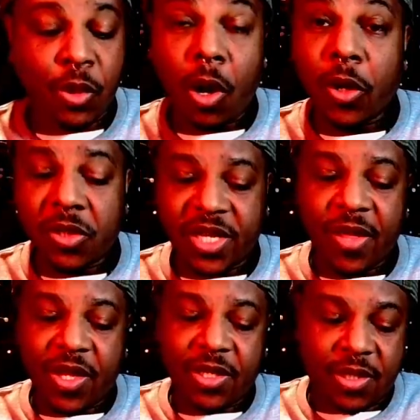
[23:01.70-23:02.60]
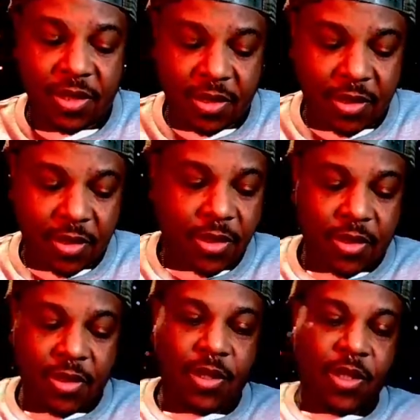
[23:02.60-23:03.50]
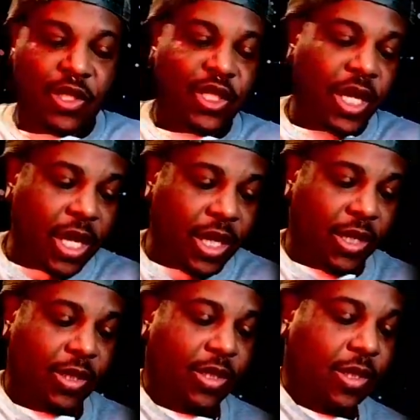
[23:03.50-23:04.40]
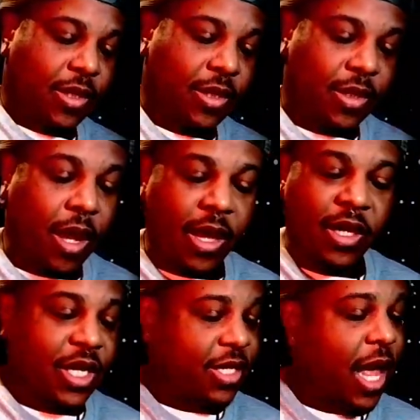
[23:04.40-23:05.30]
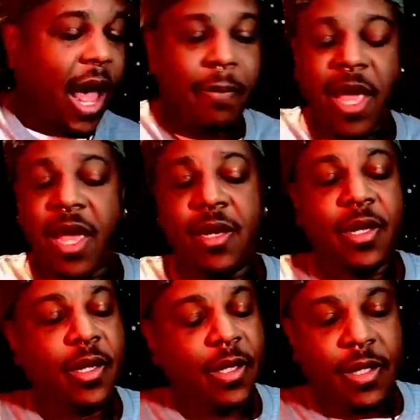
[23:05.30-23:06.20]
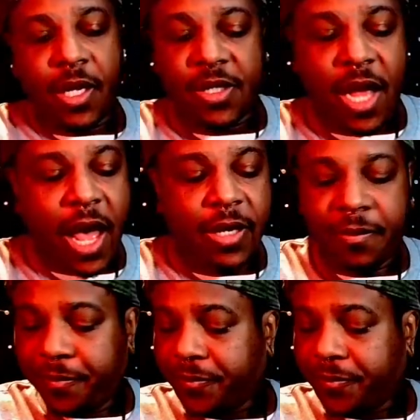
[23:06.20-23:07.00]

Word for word: You, are you seeing this? Jeez, y'all energy is hot, man. It's hot.